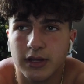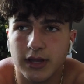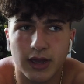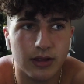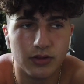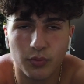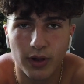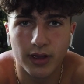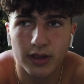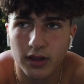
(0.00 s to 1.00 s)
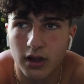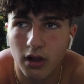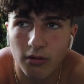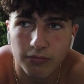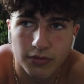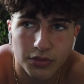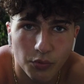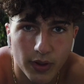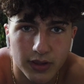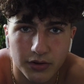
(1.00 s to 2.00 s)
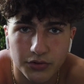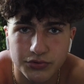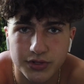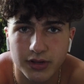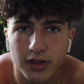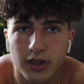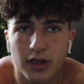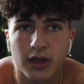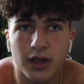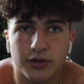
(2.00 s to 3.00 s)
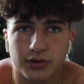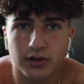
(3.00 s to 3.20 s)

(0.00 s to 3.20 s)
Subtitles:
get in the way of the weight you're using in your